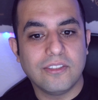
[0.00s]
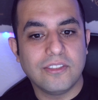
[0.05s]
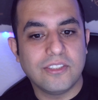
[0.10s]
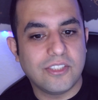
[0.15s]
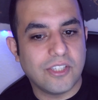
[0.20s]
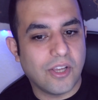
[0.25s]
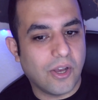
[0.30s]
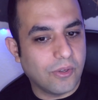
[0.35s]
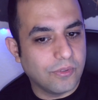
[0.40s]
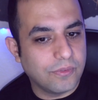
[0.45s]

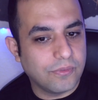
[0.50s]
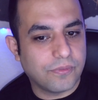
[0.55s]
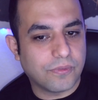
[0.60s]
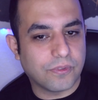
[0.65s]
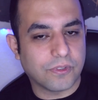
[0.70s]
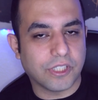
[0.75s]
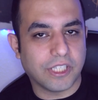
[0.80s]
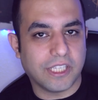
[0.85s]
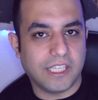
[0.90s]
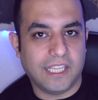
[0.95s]
Don't
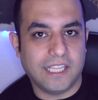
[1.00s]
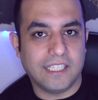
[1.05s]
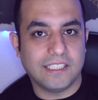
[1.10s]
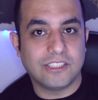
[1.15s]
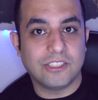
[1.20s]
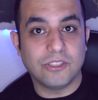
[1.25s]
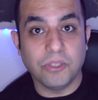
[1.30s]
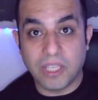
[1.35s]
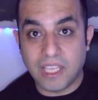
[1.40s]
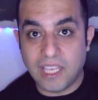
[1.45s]

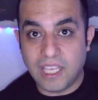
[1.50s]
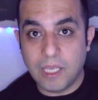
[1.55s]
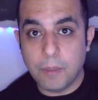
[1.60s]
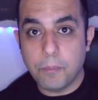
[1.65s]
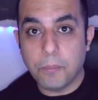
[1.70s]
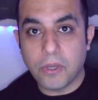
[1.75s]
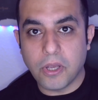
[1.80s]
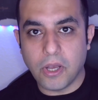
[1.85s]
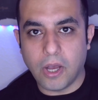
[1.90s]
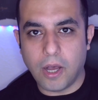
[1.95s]
forget to
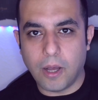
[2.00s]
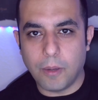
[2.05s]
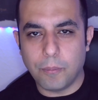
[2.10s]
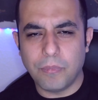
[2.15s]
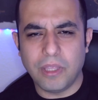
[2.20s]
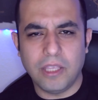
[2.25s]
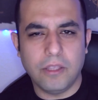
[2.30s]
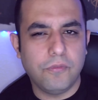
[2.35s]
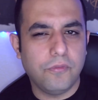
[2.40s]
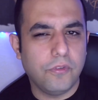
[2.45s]
keep calm.
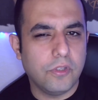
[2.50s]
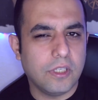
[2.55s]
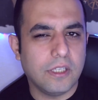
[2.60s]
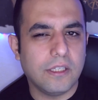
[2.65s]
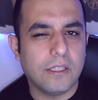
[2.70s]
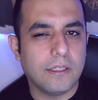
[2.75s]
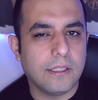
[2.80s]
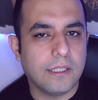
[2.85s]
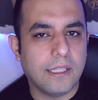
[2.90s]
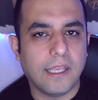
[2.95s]
If you
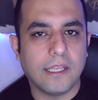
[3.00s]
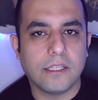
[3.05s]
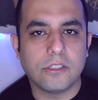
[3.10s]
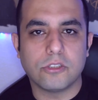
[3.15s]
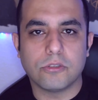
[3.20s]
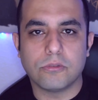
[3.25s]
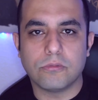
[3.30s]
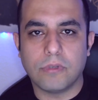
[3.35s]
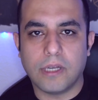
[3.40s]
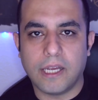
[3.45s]
didn't get
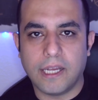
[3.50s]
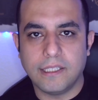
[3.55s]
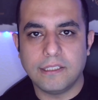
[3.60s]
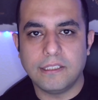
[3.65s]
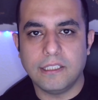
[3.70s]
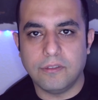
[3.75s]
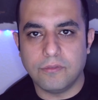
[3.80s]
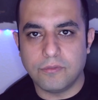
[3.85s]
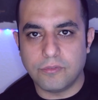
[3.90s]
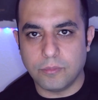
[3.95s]
the right
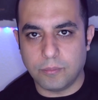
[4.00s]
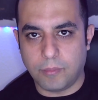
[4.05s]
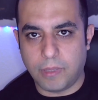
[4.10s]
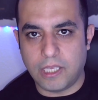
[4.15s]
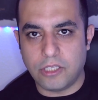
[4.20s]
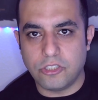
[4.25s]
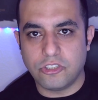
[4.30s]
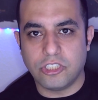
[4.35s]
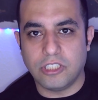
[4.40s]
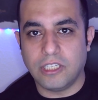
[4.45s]

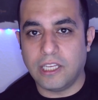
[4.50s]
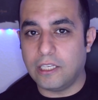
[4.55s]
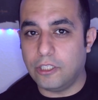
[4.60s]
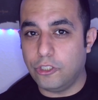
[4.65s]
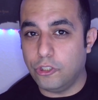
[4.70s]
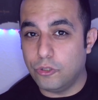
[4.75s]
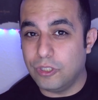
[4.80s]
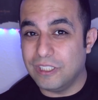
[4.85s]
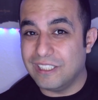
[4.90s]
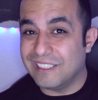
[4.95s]
information
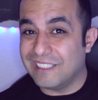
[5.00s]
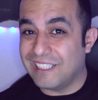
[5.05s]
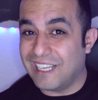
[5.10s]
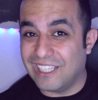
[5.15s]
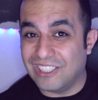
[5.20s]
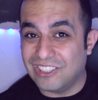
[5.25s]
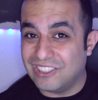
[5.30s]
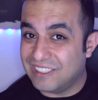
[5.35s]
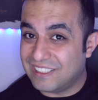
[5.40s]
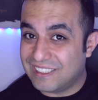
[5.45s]
and you didn't
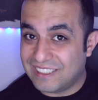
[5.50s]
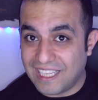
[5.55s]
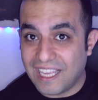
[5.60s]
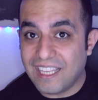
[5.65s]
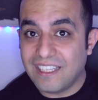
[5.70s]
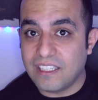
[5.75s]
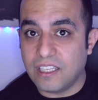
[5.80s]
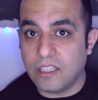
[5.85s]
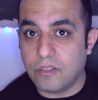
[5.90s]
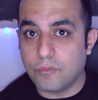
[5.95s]

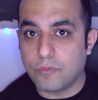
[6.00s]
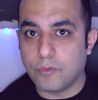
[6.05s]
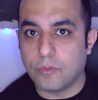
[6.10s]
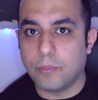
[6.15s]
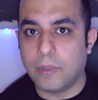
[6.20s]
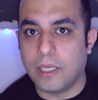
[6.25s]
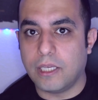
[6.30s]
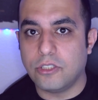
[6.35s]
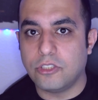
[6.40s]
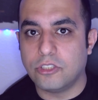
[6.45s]
understand the
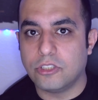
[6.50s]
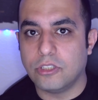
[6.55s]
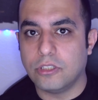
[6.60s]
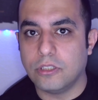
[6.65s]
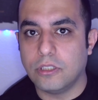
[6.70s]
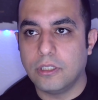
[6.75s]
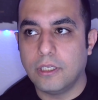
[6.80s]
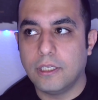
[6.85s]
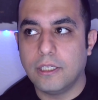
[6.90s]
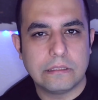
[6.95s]

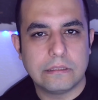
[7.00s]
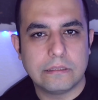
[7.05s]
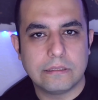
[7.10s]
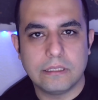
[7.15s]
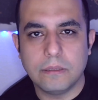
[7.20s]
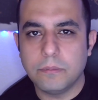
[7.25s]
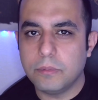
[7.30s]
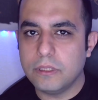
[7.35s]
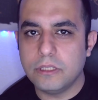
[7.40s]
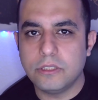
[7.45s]
information,
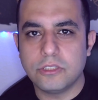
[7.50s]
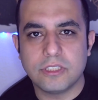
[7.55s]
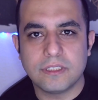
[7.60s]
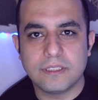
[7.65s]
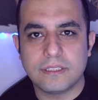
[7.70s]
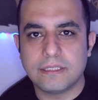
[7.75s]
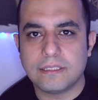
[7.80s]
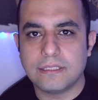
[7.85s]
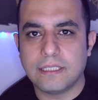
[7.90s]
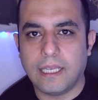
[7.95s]
simply
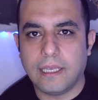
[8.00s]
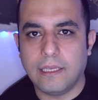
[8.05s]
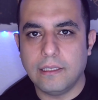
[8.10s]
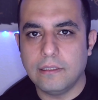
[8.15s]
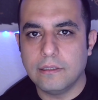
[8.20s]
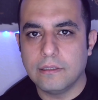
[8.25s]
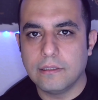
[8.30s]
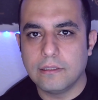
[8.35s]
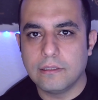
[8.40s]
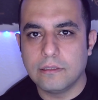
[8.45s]
just
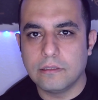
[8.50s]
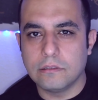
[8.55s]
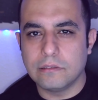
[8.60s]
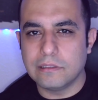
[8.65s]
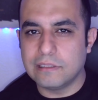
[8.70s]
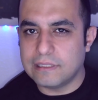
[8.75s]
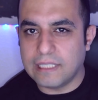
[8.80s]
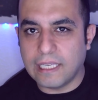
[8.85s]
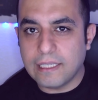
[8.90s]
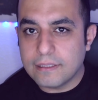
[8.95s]
say
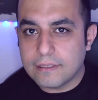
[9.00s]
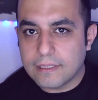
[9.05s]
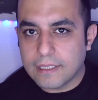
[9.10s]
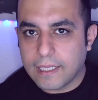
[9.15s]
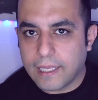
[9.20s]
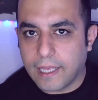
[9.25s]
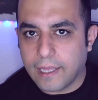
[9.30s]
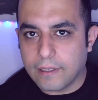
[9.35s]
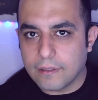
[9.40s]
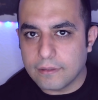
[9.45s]
it
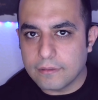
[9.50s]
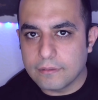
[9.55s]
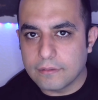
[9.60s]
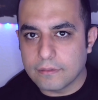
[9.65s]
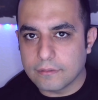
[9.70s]
again.